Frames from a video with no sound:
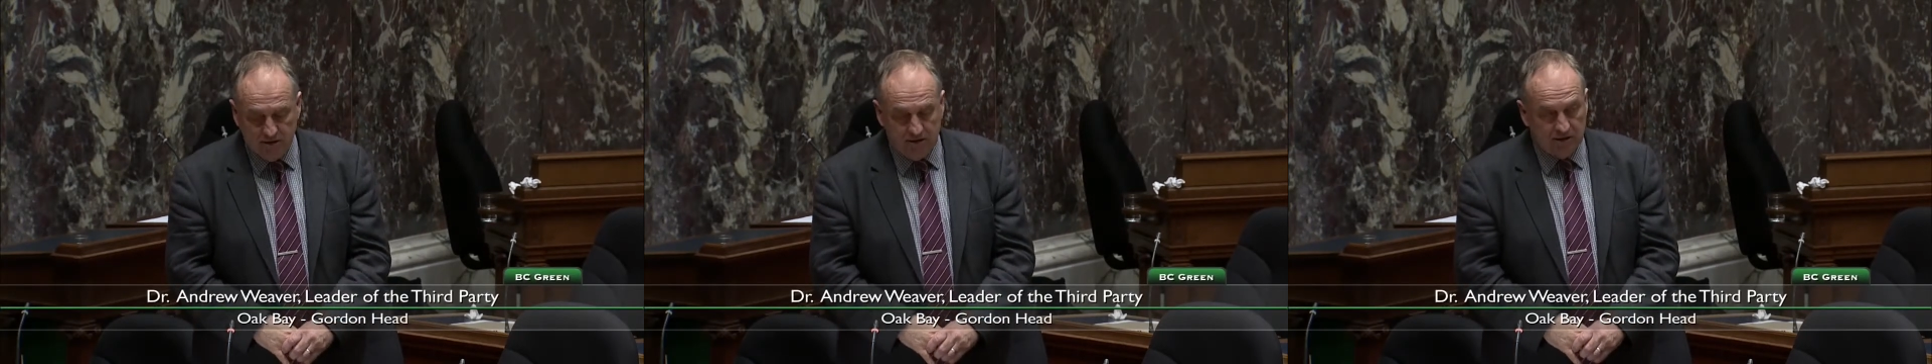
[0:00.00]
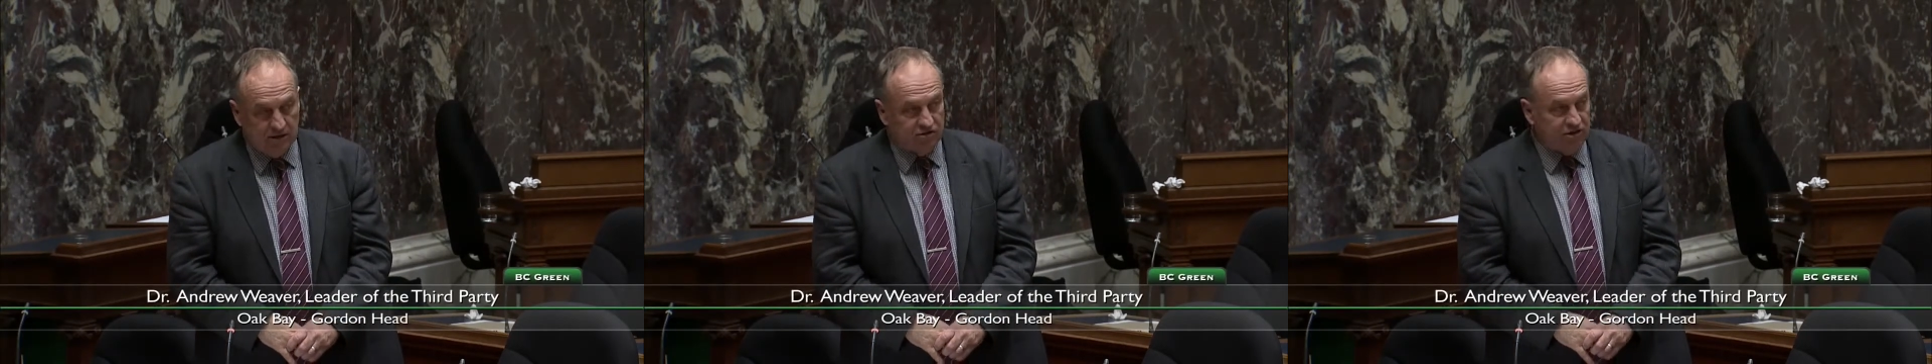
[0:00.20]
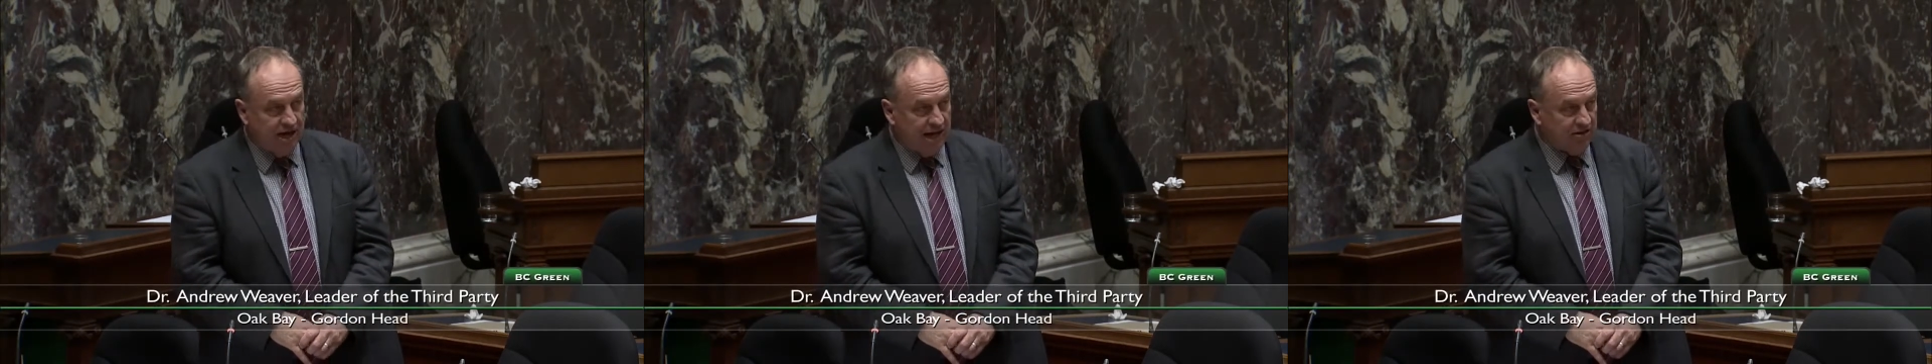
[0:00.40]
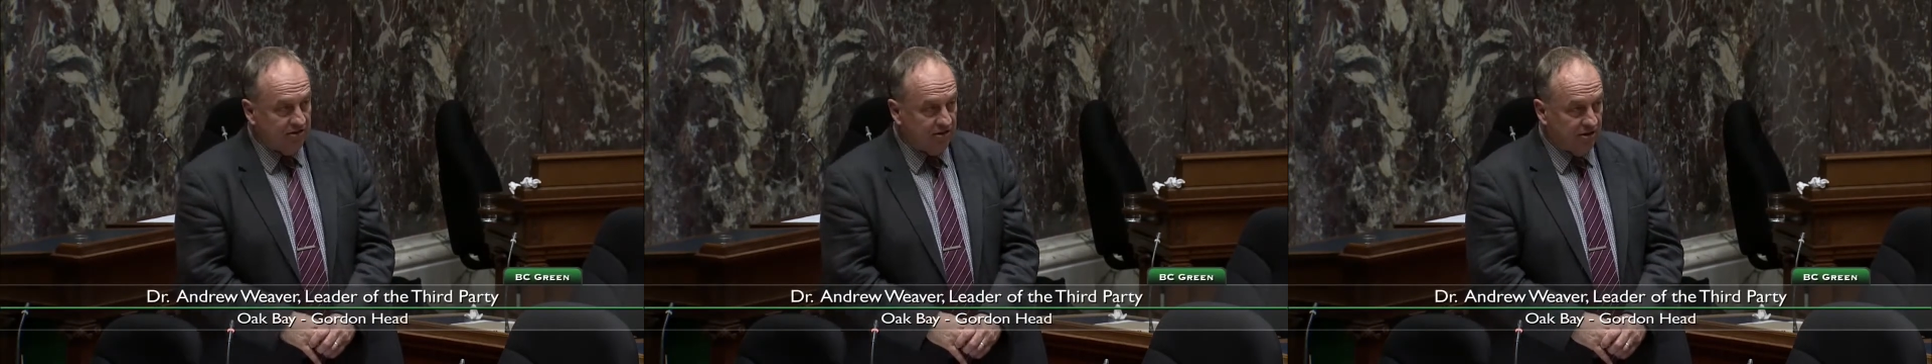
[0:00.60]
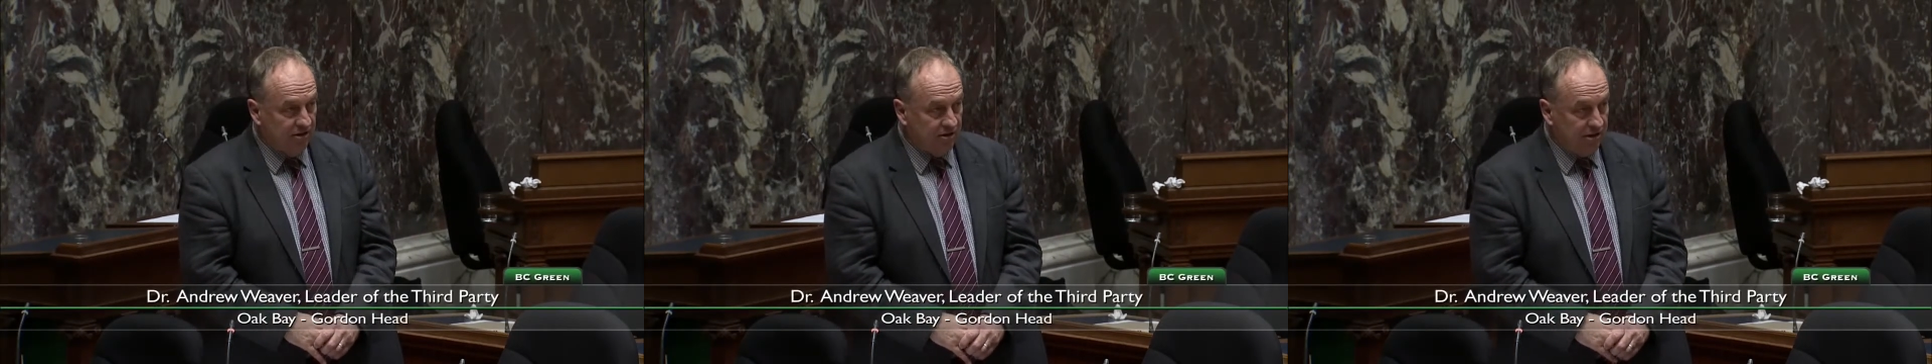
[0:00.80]
The
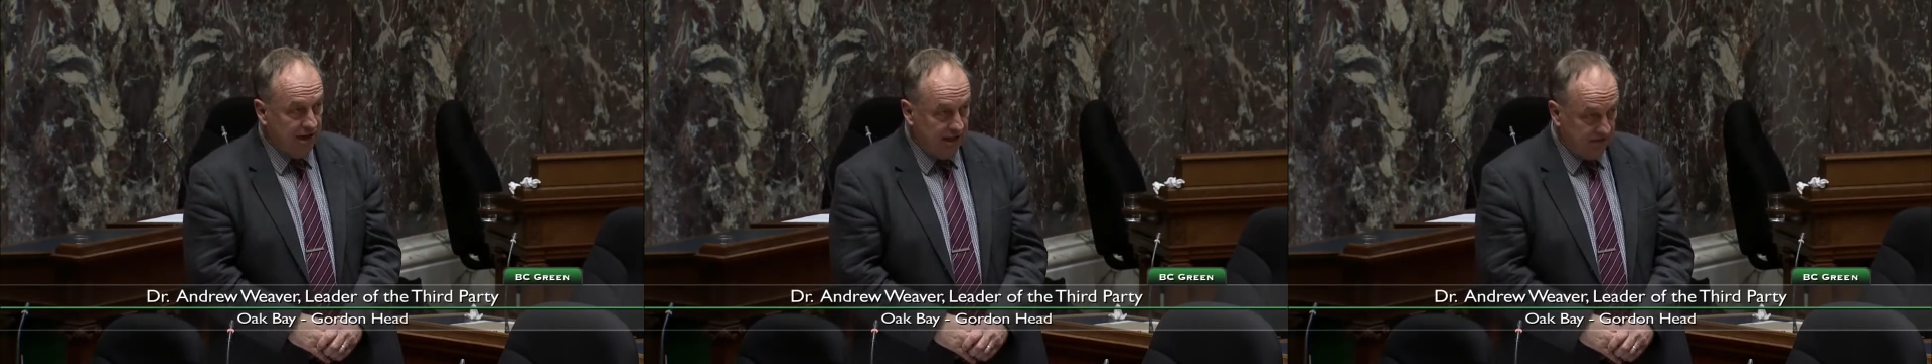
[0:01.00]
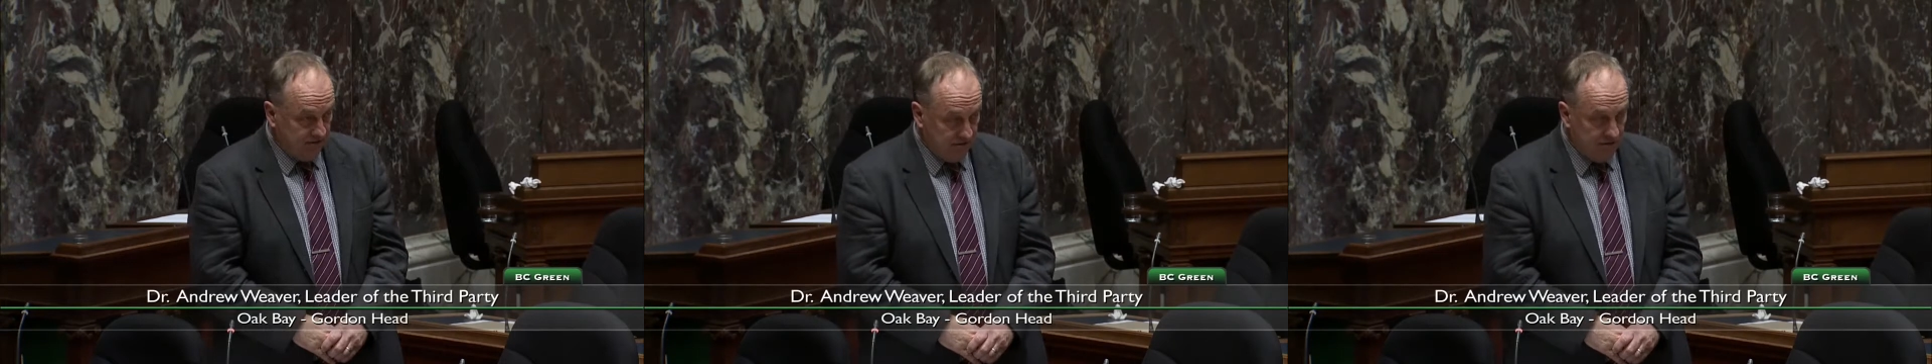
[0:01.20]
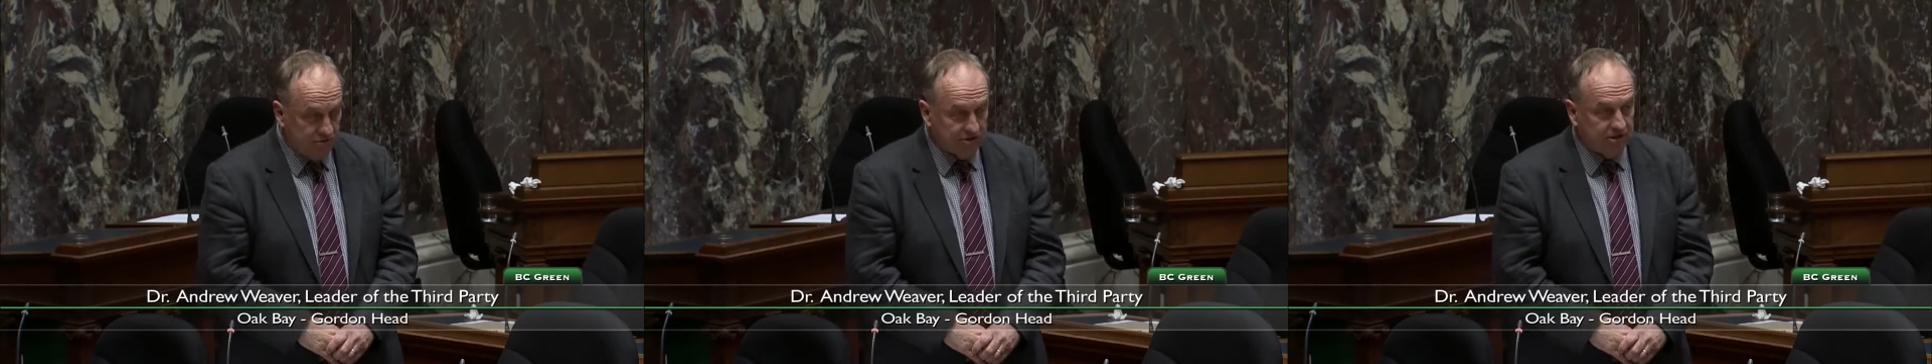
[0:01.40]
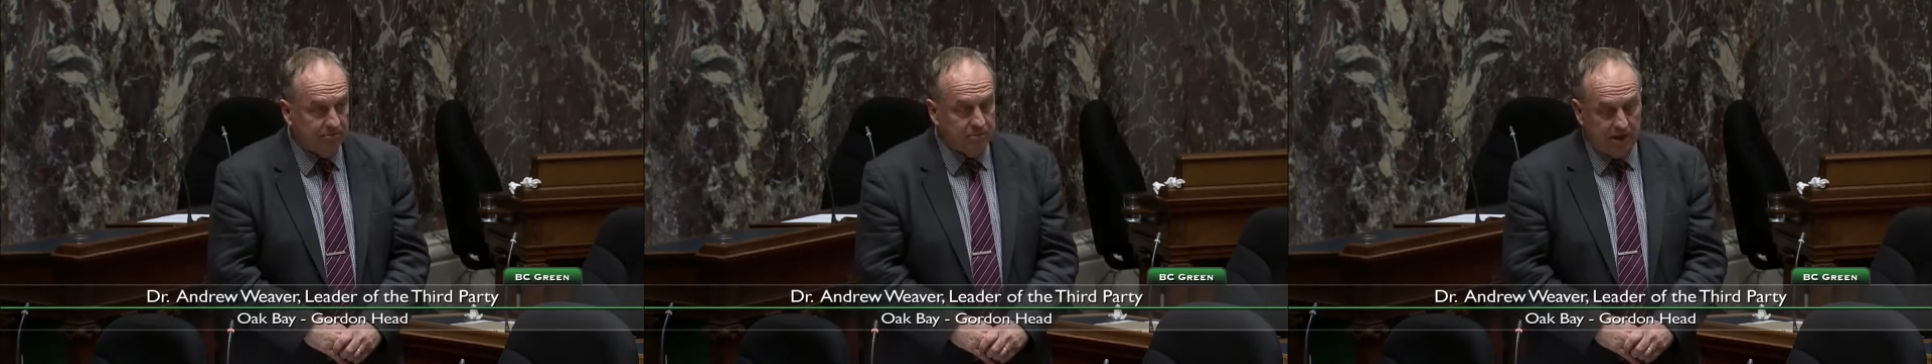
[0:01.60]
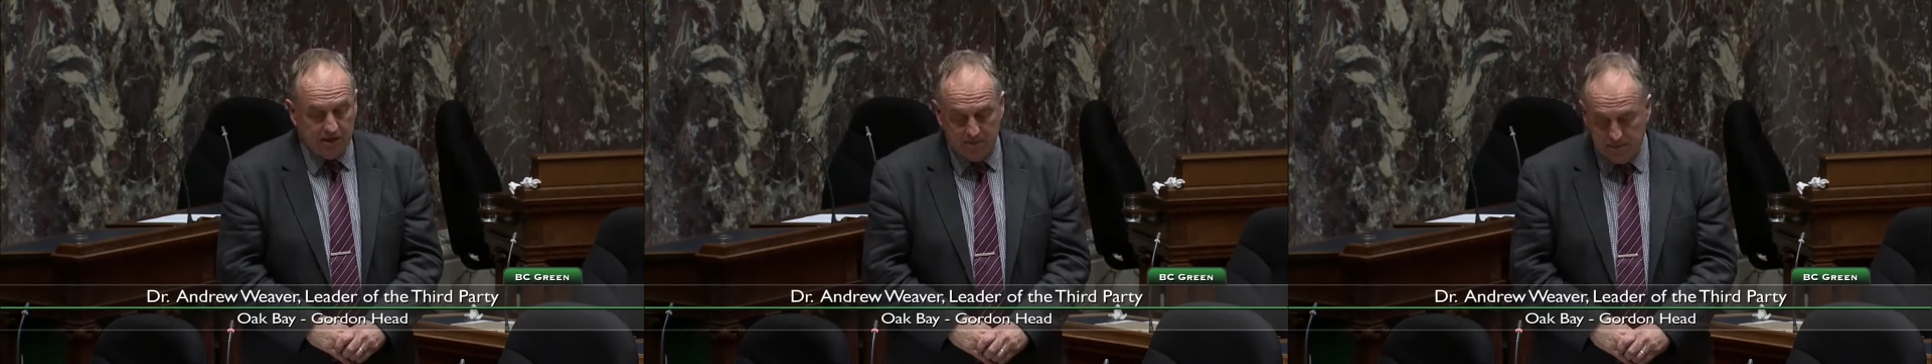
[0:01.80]
Chancellor, as noted by the